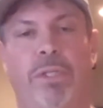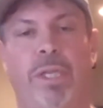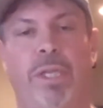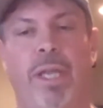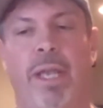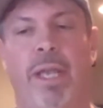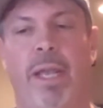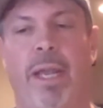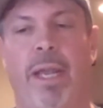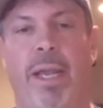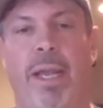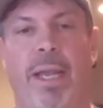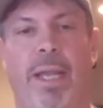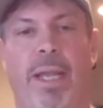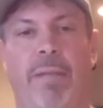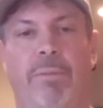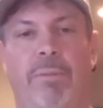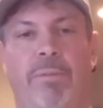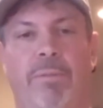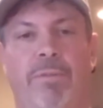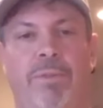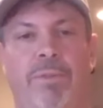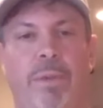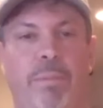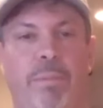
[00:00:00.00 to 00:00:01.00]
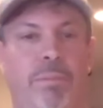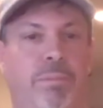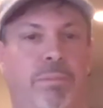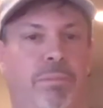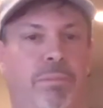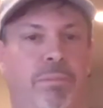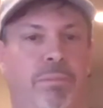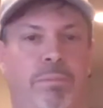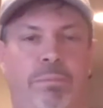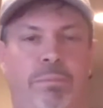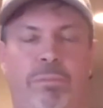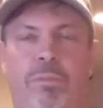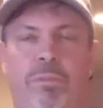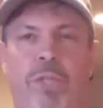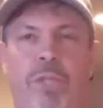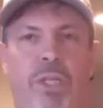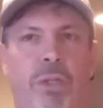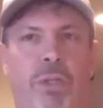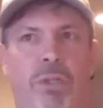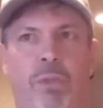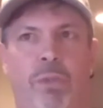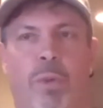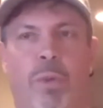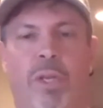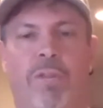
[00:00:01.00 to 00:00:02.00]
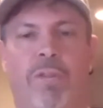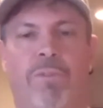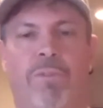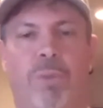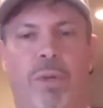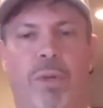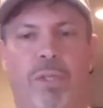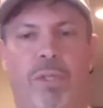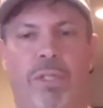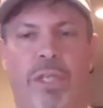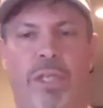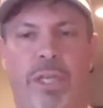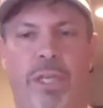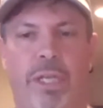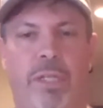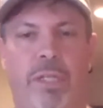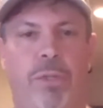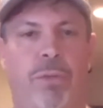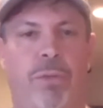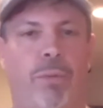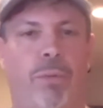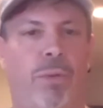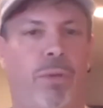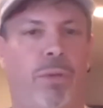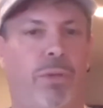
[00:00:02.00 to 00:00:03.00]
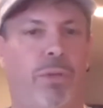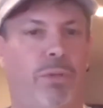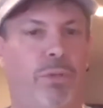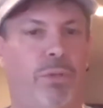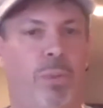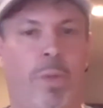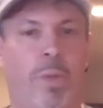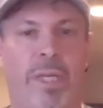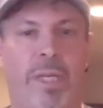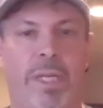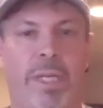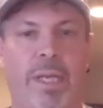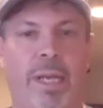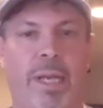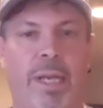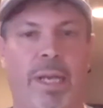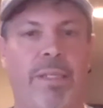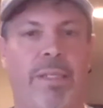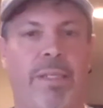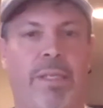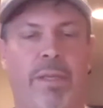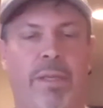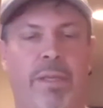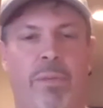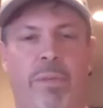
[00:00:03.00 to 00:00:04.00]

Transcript: And from 2014 through 2019,